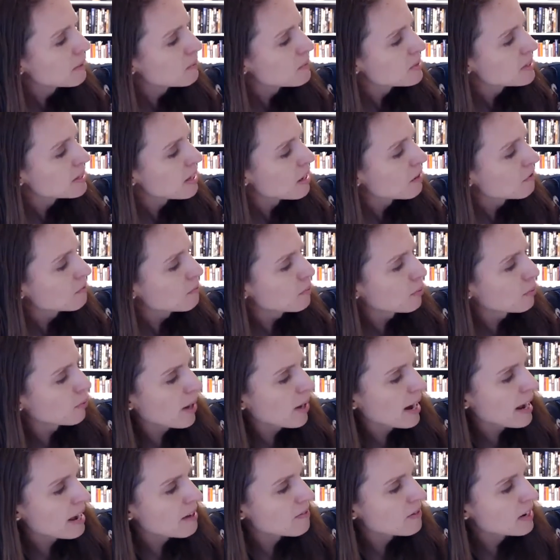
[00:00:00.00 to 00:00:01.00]
himself
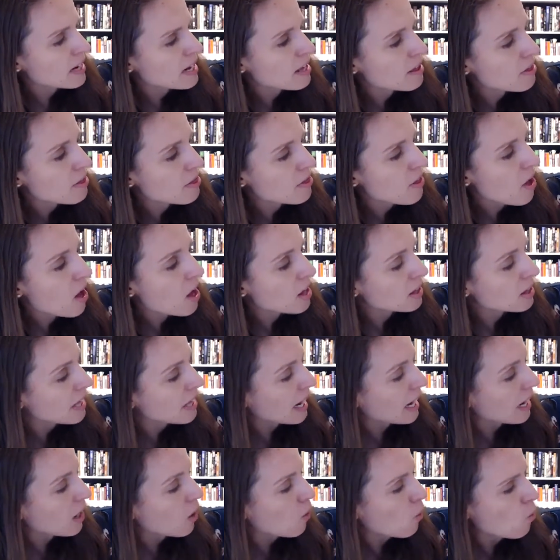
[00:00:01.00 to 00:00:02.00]
brave and he thought
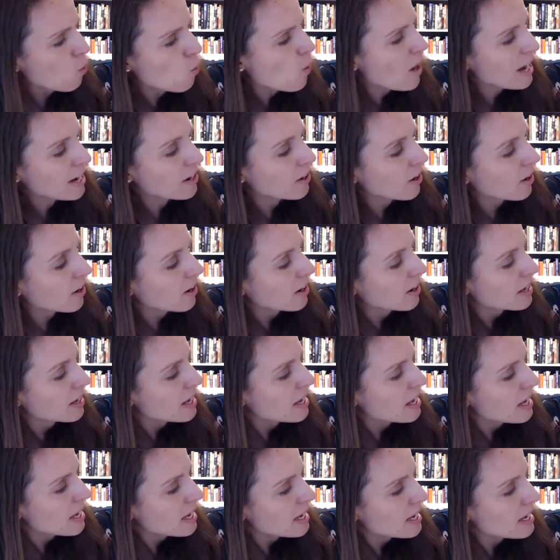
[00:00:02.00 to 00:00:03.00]
like a winner.
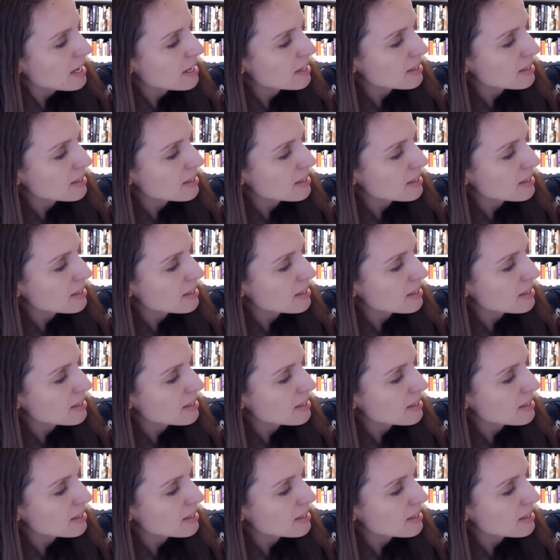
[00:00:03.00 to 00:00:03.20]
He